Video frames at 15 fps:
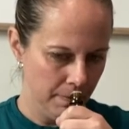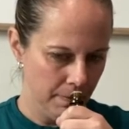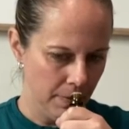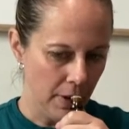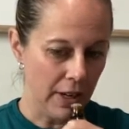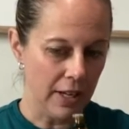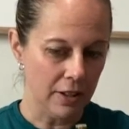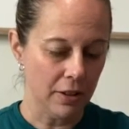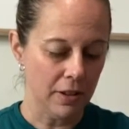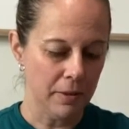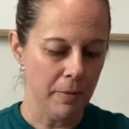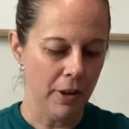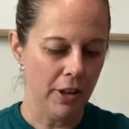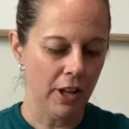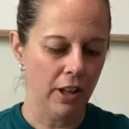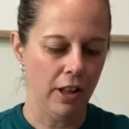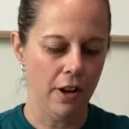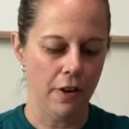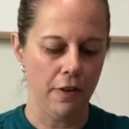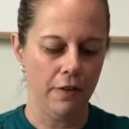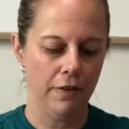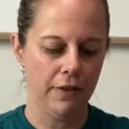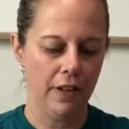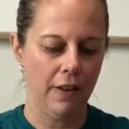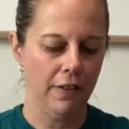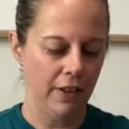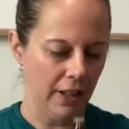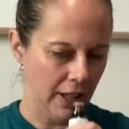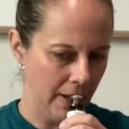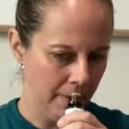Okay, so I smell the clove,
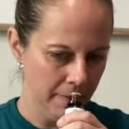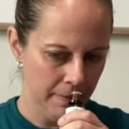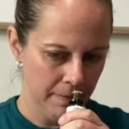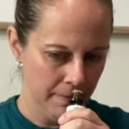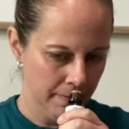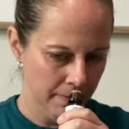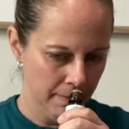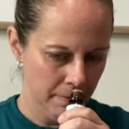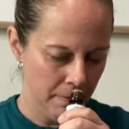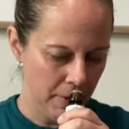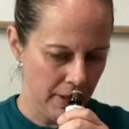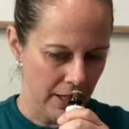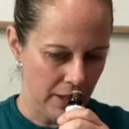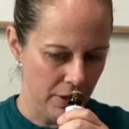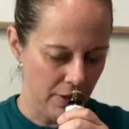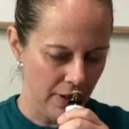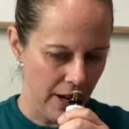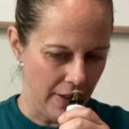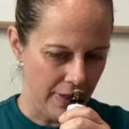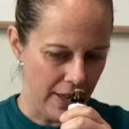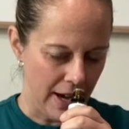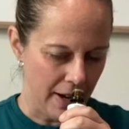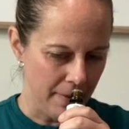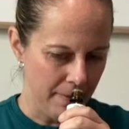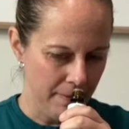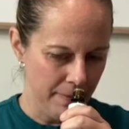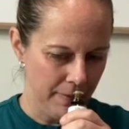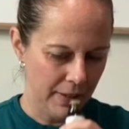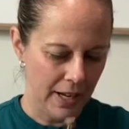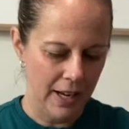definitely. But then you've got
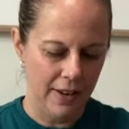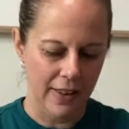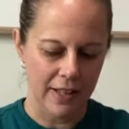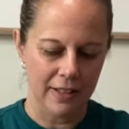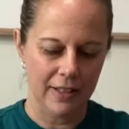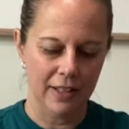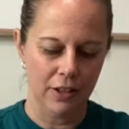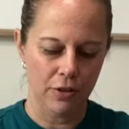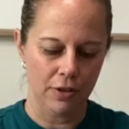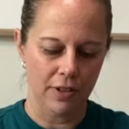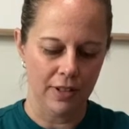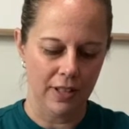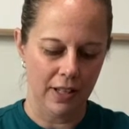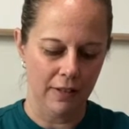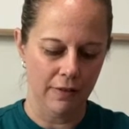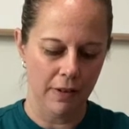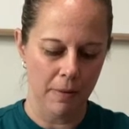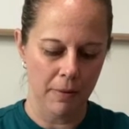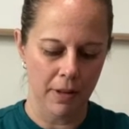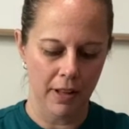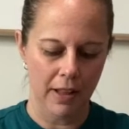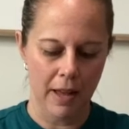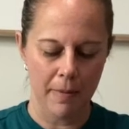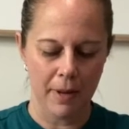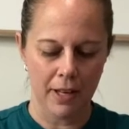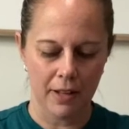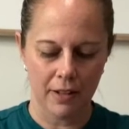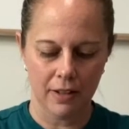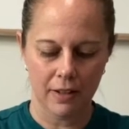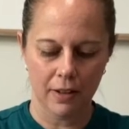that, kind of that citrusy from the
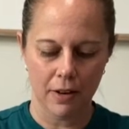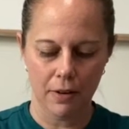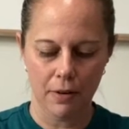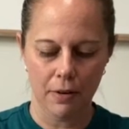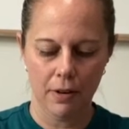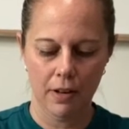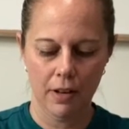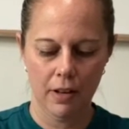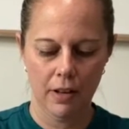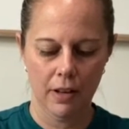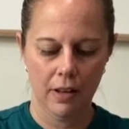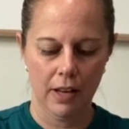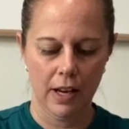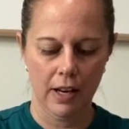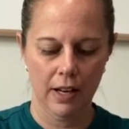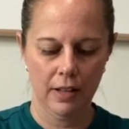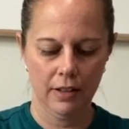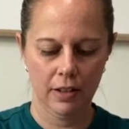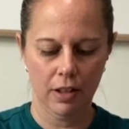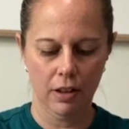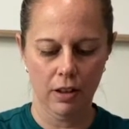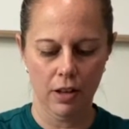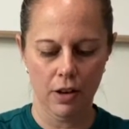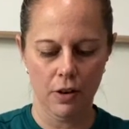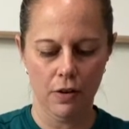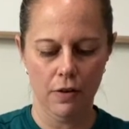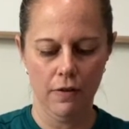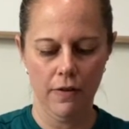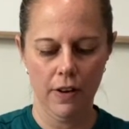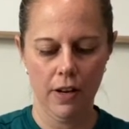lemon. So that has
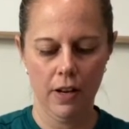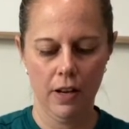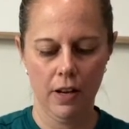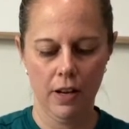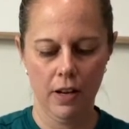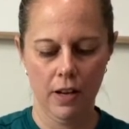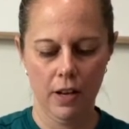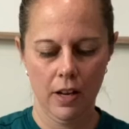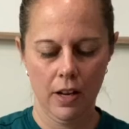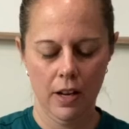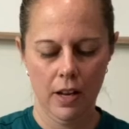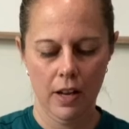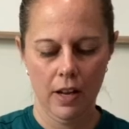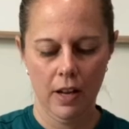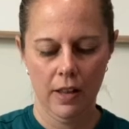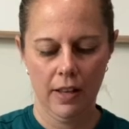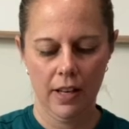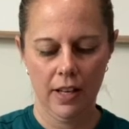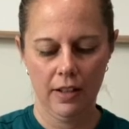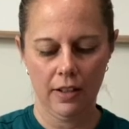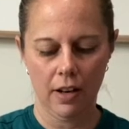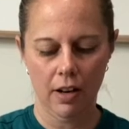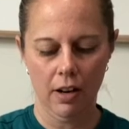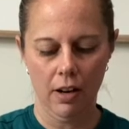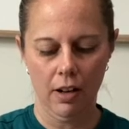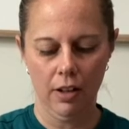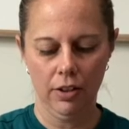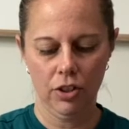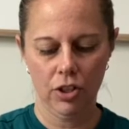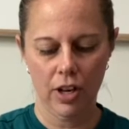clove. These are
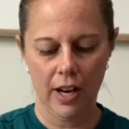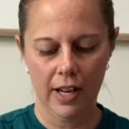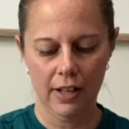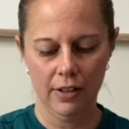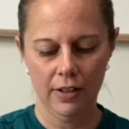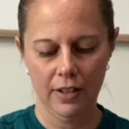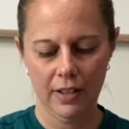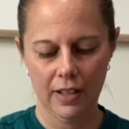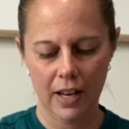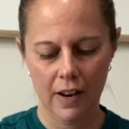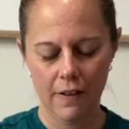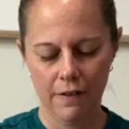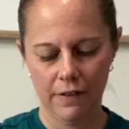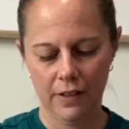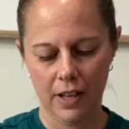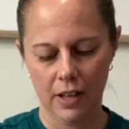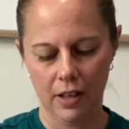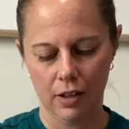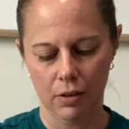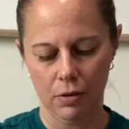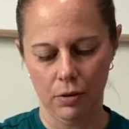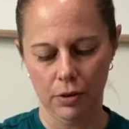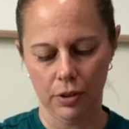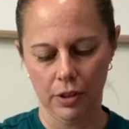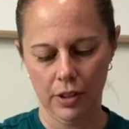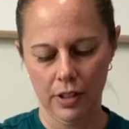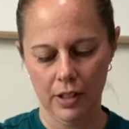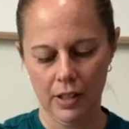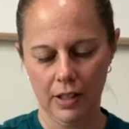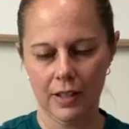all child safe, 10 and
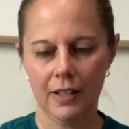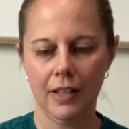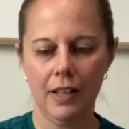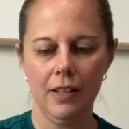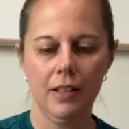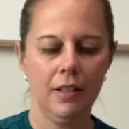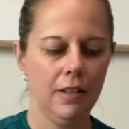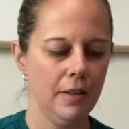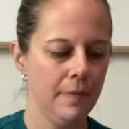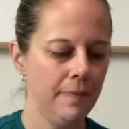older, it says.